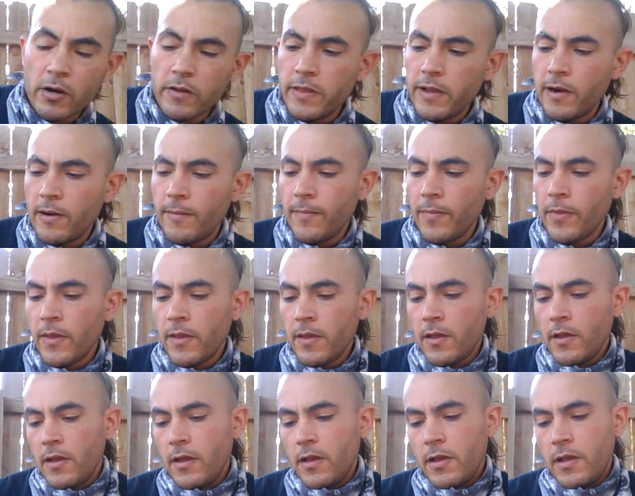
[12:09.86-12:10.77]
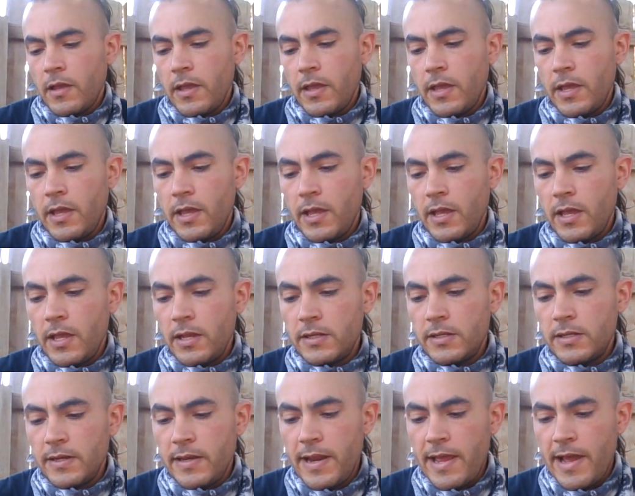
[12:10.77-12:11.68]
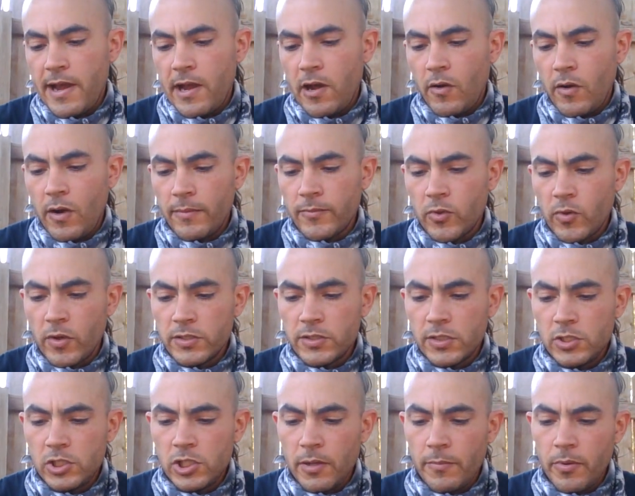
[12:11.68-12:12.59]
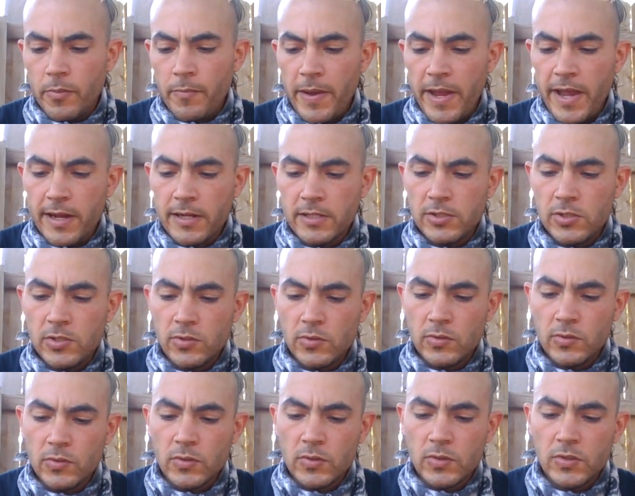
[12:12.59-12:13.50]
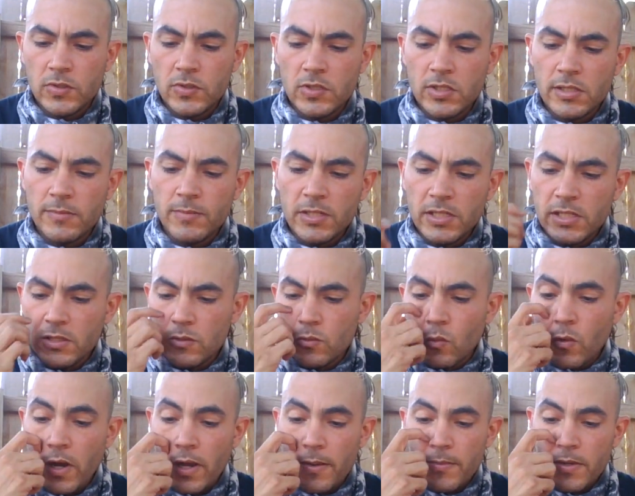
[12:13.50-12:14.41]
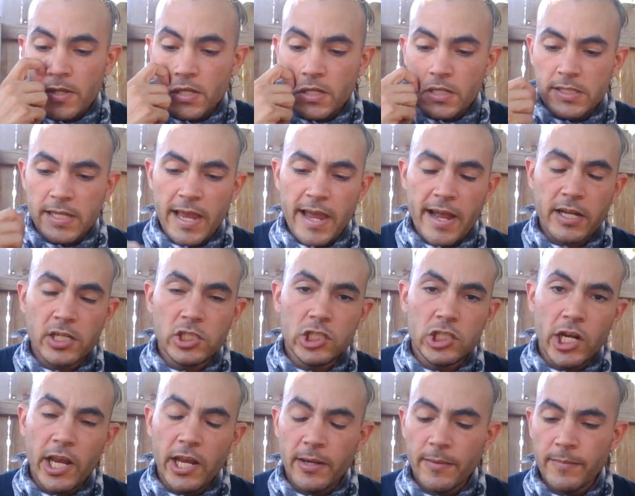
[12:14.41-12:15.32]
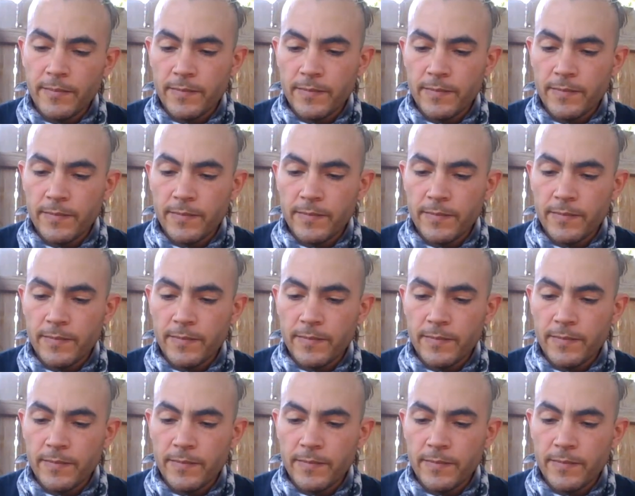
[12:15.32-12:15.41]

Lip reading: there. And now I'm going to jump back to CBYB TAC J.